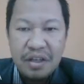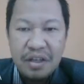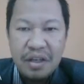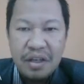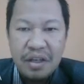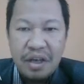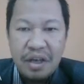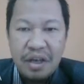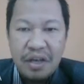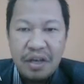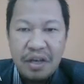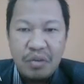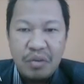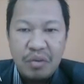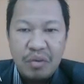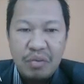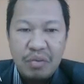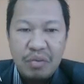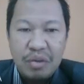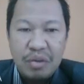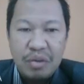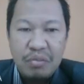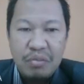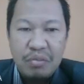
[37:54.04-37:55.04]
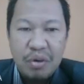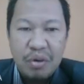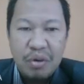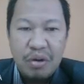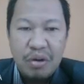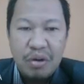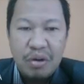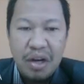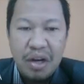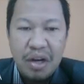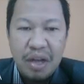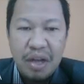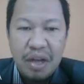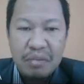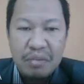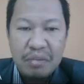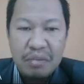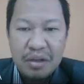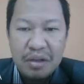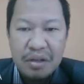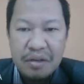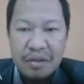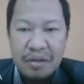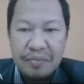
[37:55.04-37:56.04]
and will be more
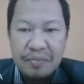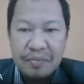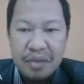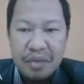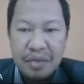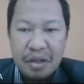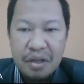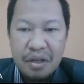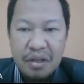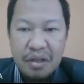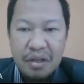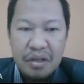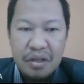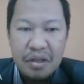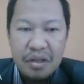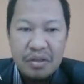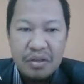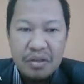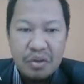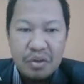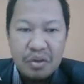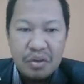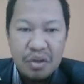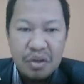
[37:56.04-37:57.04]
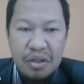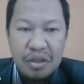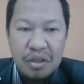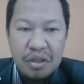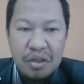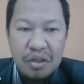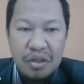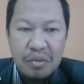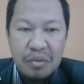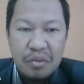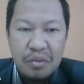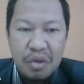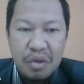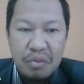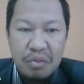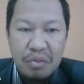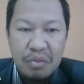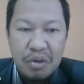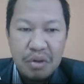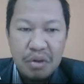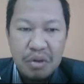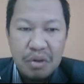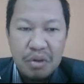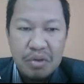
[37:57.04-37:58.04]
reliable. So it will
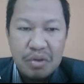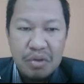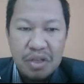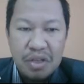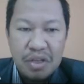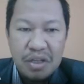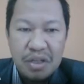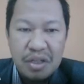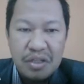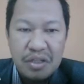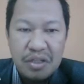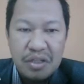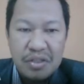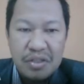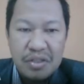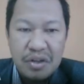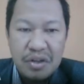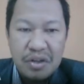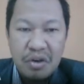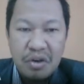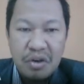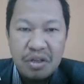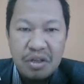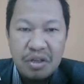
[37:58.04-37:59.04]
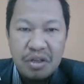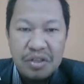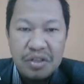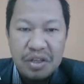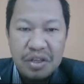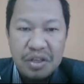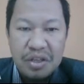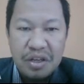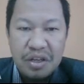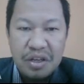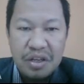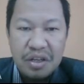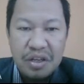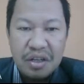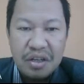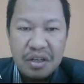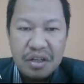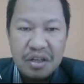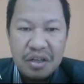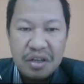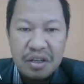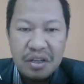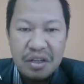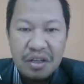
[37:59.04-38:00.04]
produce stronger signal
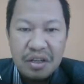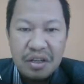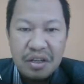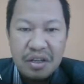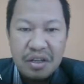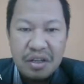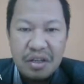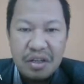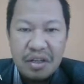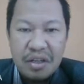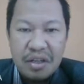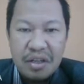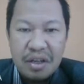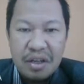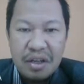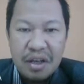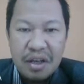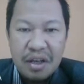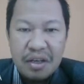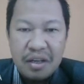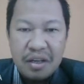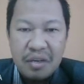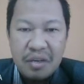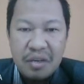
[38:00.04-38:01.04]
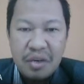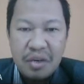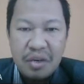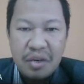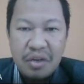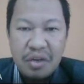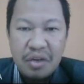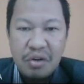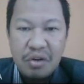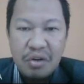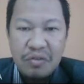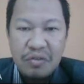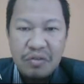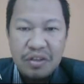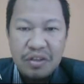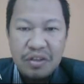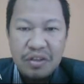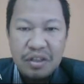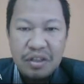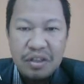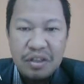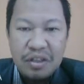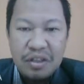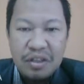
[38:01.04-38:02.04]
and it will go
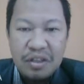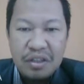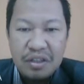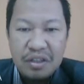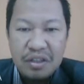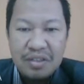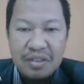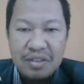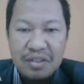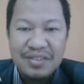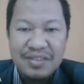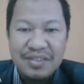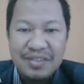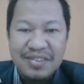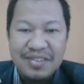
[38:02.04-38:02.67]
further. You